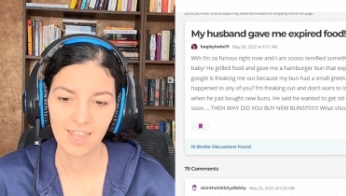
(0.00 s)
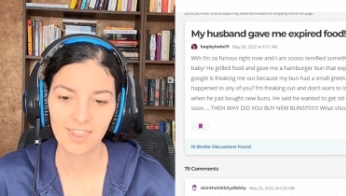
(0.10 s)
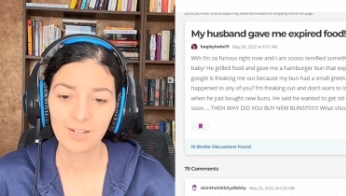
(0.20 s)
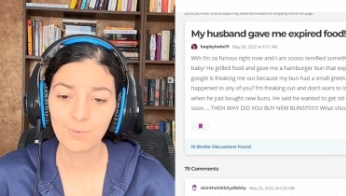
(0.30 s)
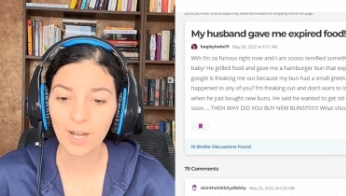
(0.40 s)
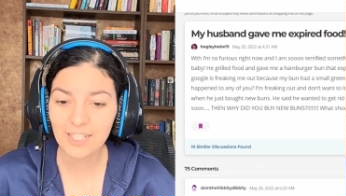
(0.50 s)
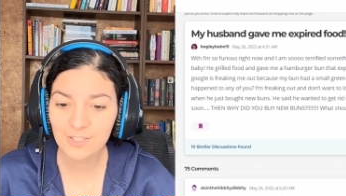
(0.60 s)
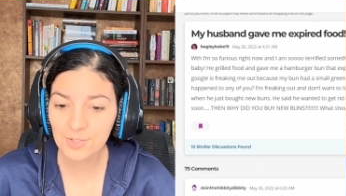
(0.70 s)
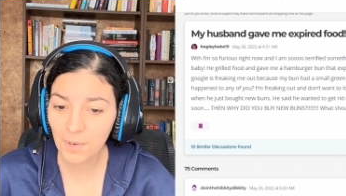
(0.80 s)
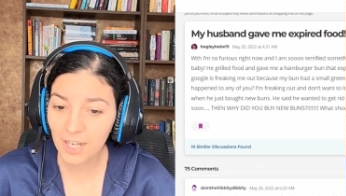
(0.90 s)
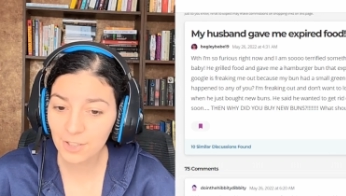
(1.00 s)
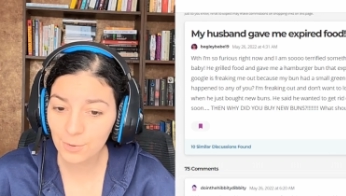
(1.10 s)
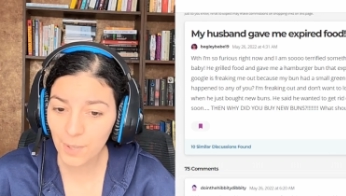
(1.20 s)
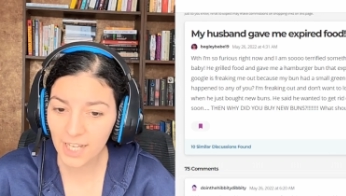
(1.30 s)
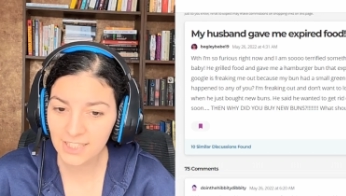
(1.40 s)
Then why did you buy new
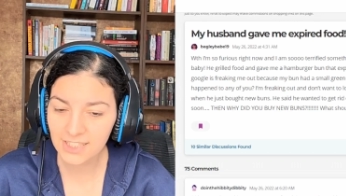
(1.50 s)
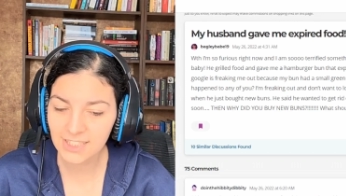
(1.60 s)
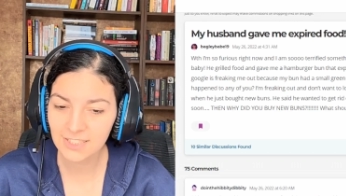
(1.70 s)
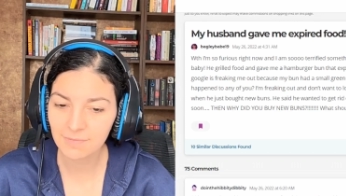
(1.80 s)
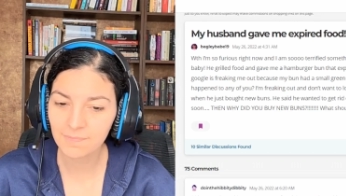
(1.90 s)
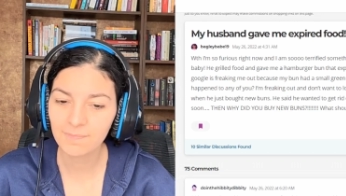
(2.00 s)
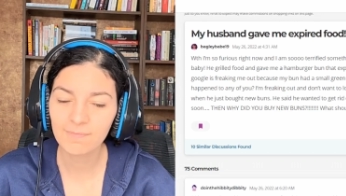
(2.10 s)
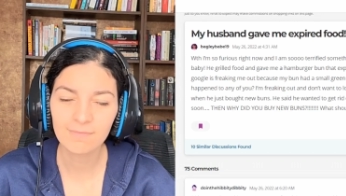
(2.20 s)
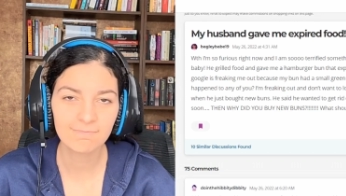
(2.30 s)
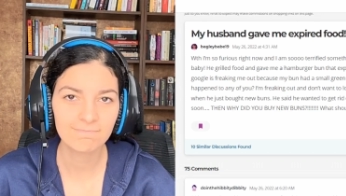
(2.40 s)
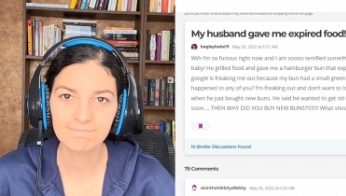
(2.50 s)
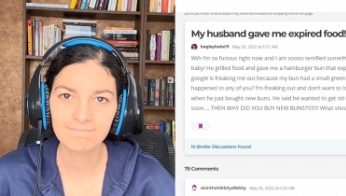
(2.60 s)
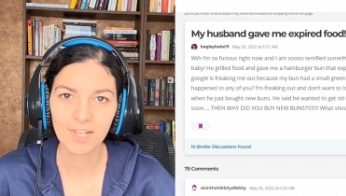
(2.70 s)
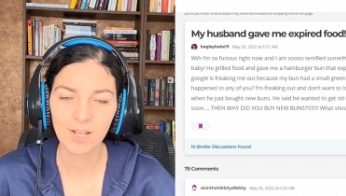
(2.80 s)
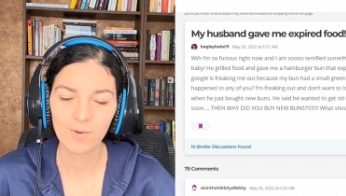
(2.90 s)
buns?
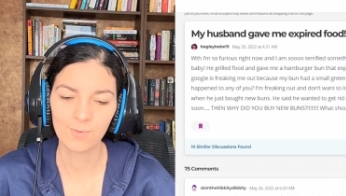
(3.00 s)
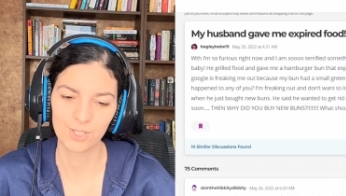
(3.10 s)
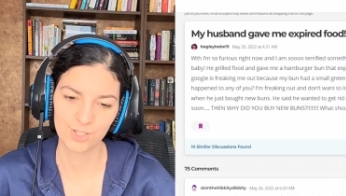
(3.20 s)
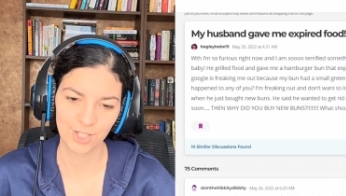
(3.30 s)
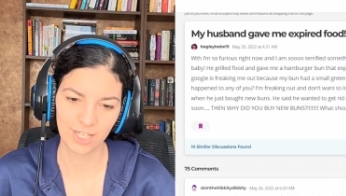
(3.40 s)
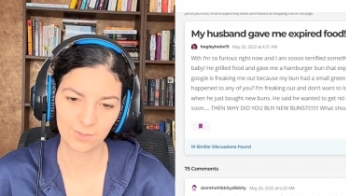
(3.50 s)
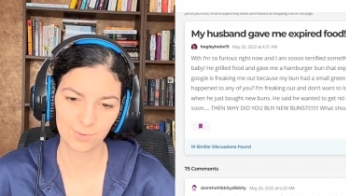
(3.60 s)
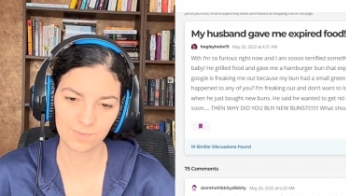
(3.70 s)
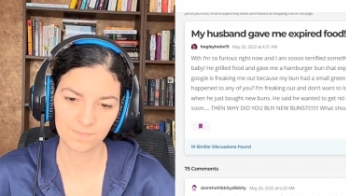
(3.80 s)
What should I do?"